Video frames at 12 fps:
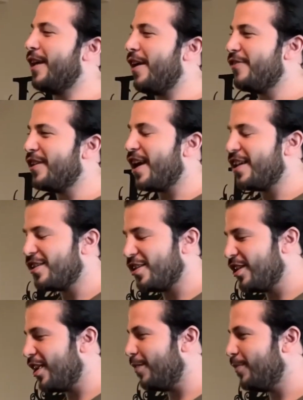every night that
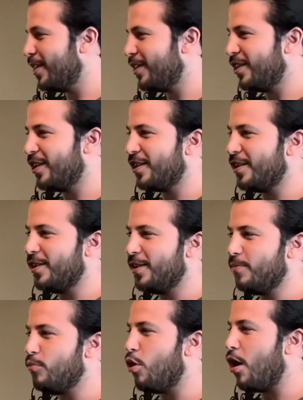you come in, you get
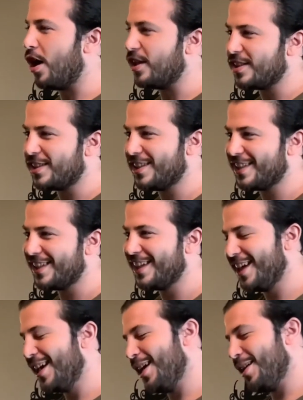the wasp.
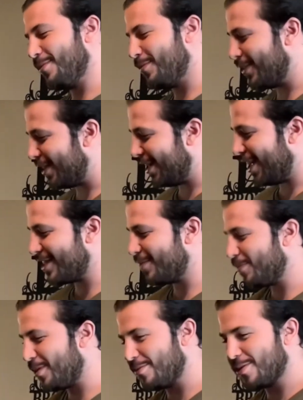But that's
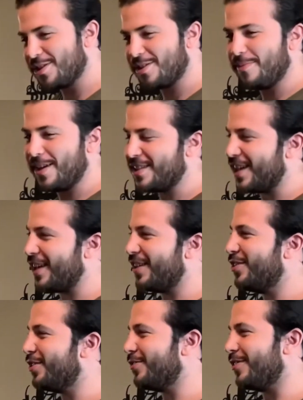pretty much the best I
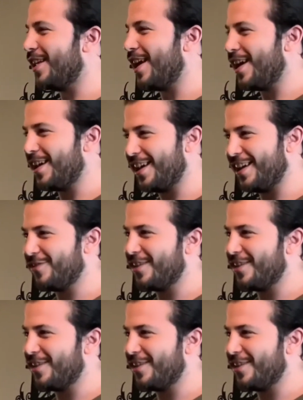can do for that